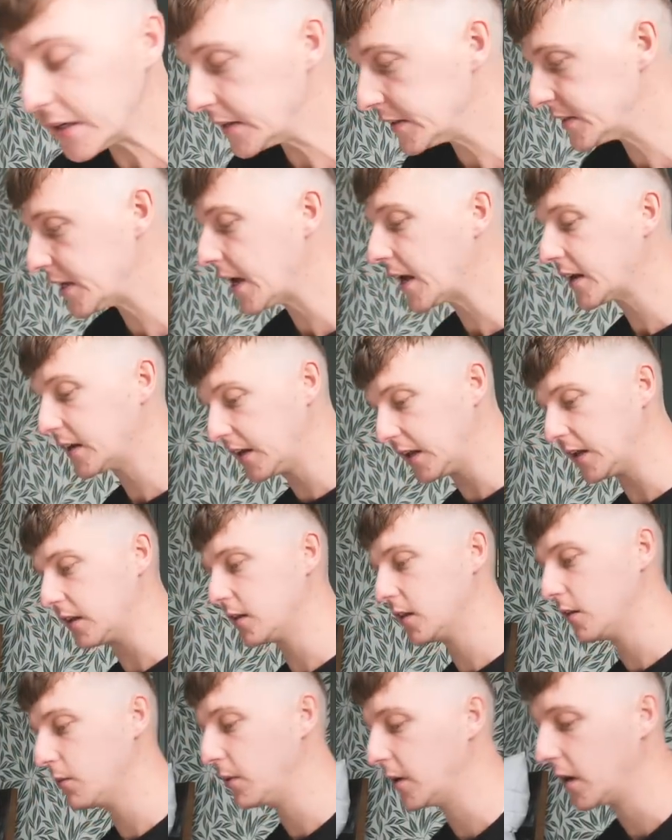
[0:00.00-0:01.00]
technique
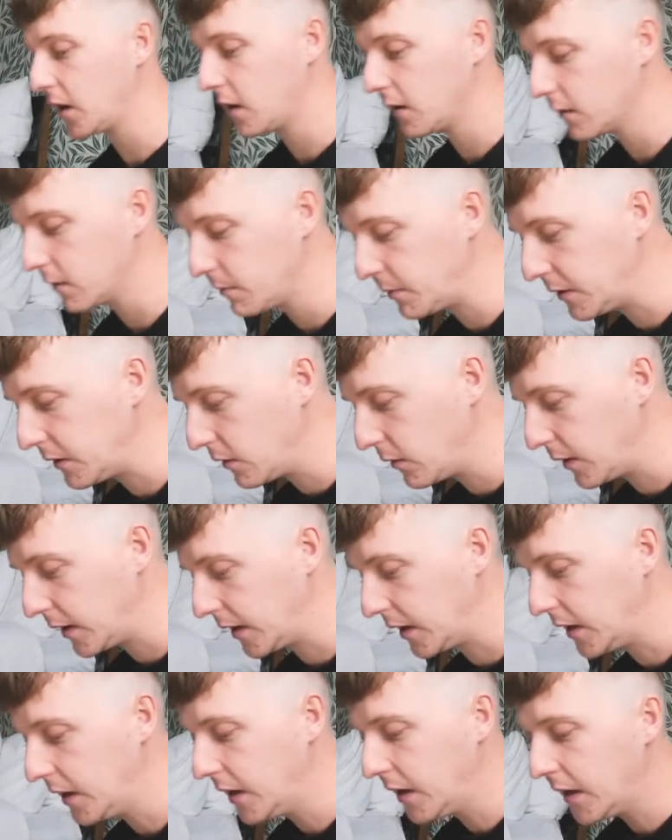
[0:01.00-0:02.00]
that we're going to be
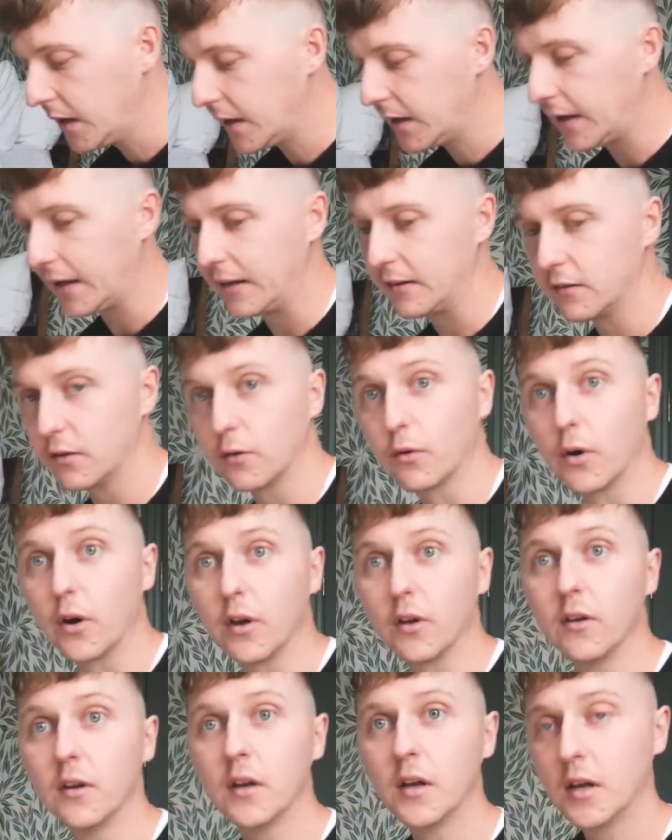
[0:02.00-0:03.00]
doing later
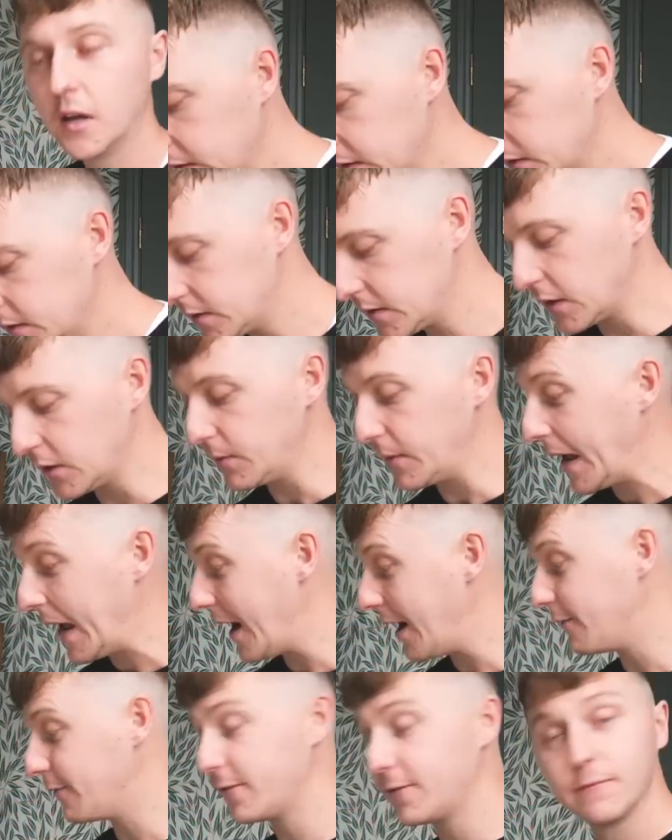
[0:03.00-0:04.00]
on. So we
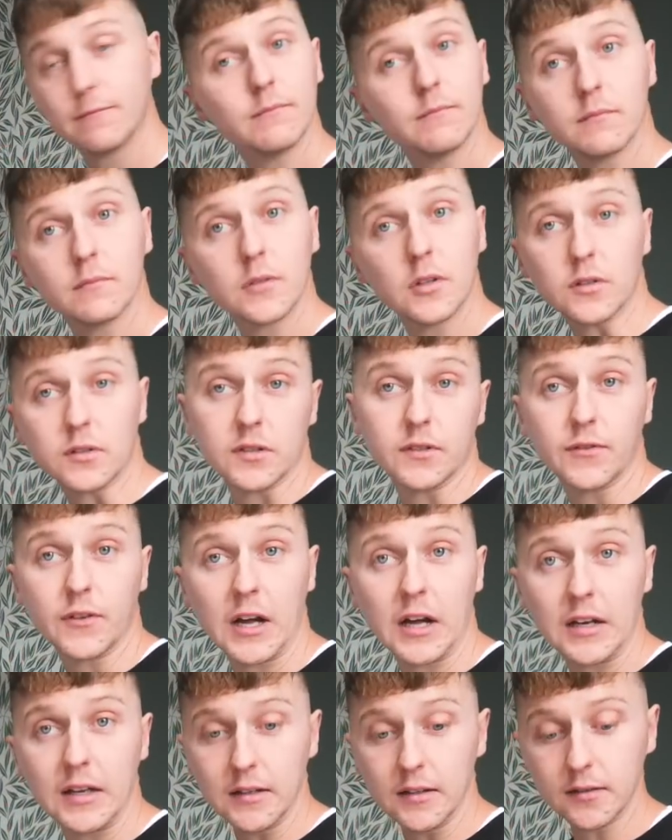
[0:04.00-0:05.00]
have lots of
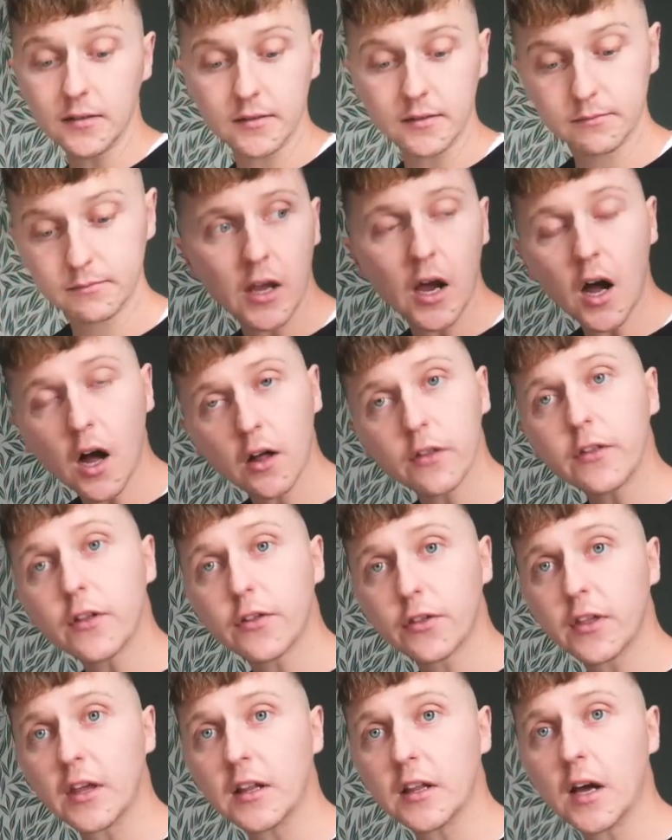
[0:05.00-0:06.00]
colours. The other
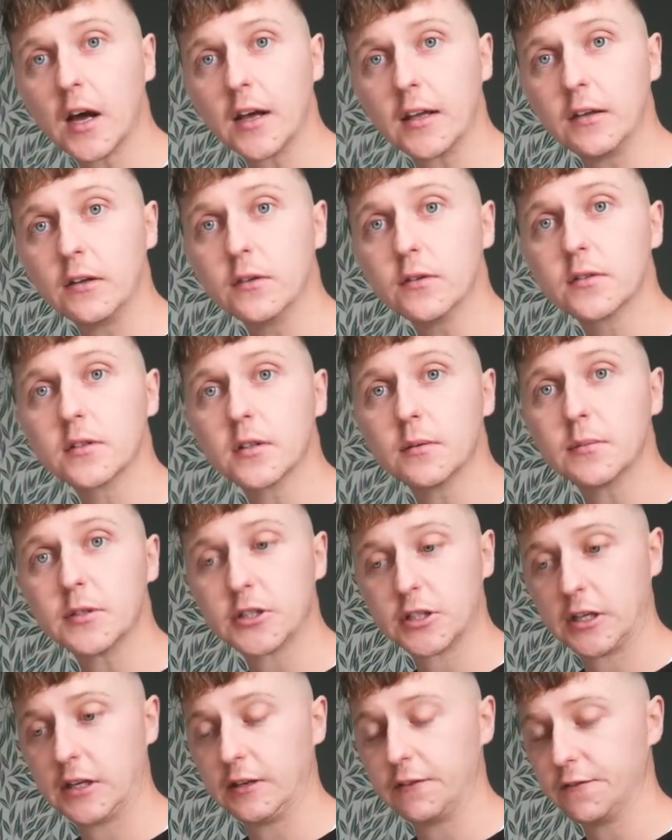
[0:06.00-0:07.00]
thing that I use the
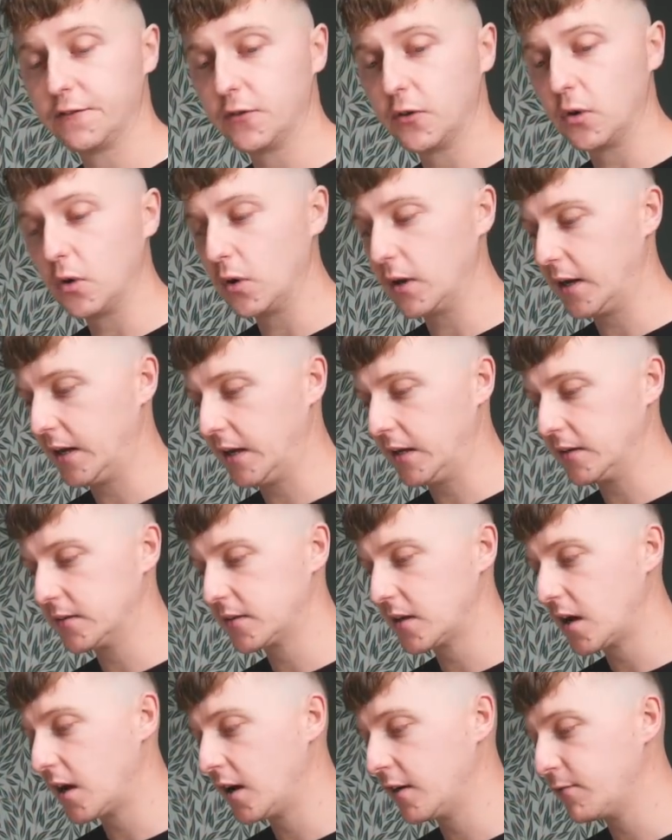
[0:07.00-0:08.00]
machine for
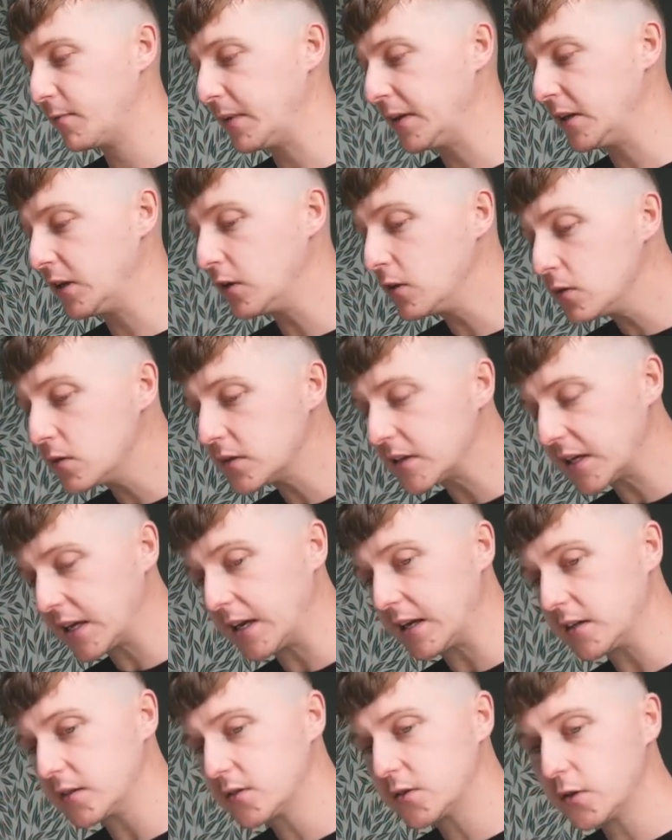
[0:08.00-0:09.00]
is I've been using
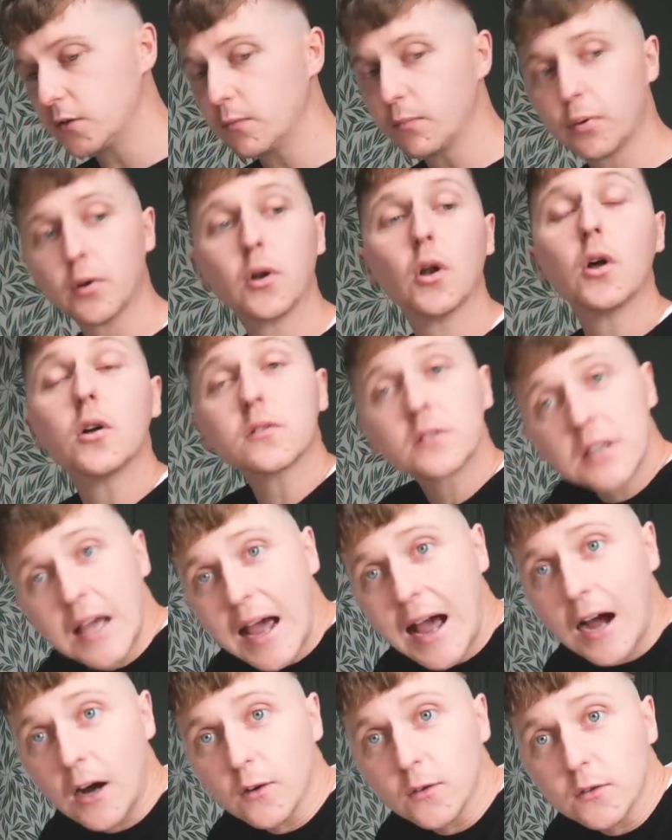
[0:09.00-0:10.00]
it to plot
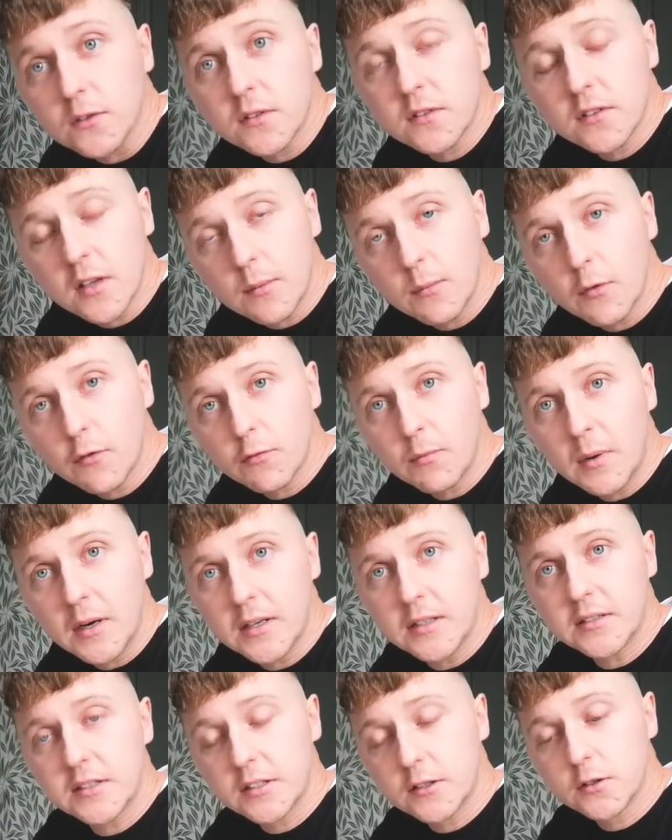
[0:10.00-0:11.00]
out some of
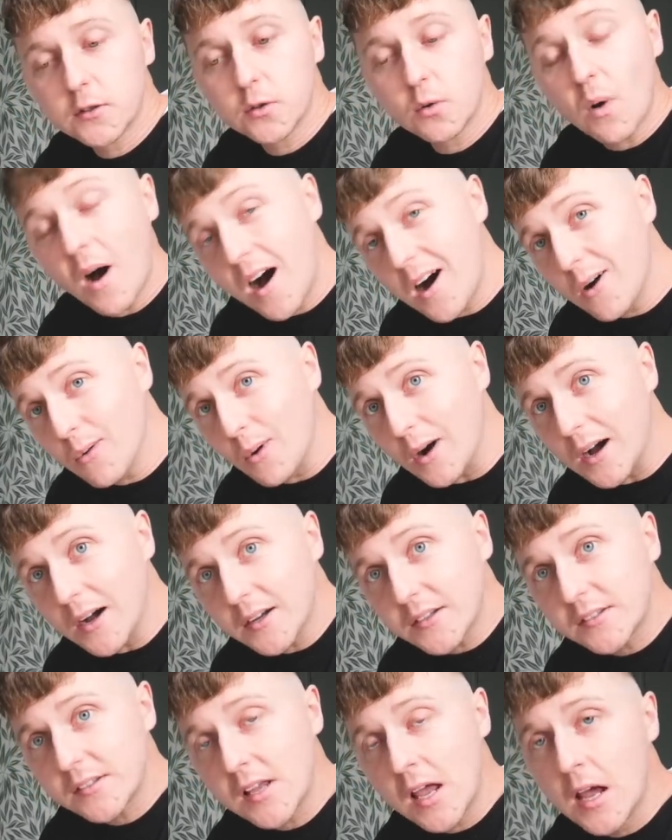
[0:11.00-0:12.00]
my digital
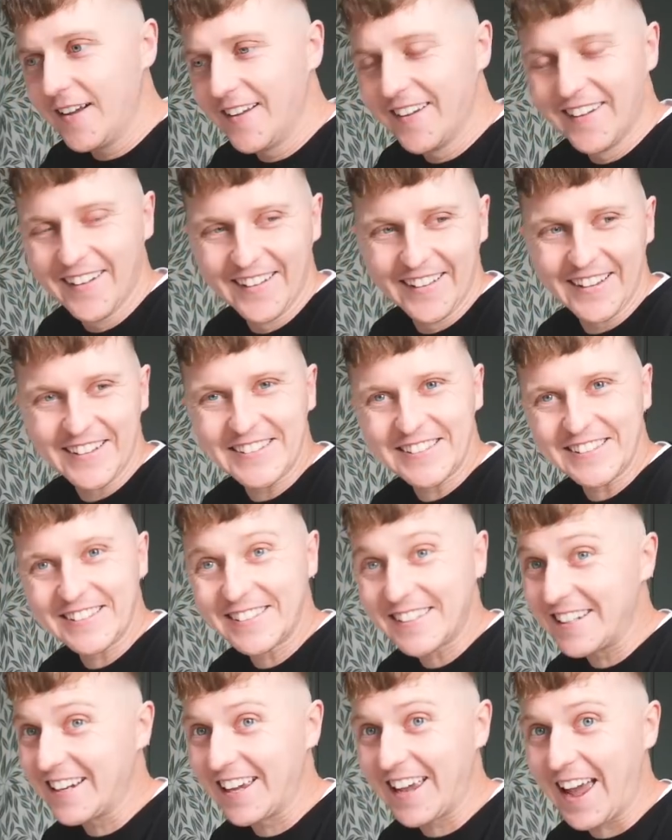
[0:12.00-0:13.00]
artworks. This is
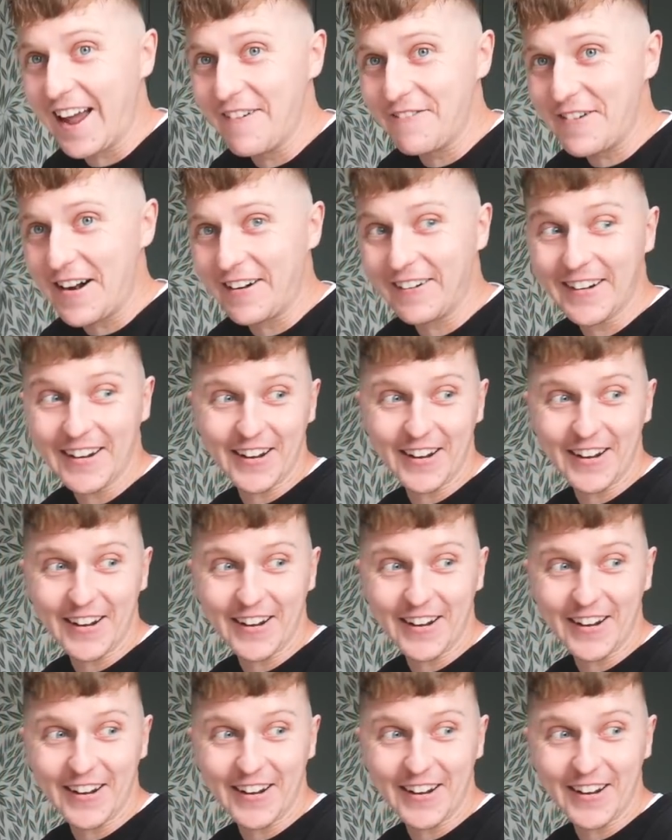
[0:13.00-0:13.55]
going to get very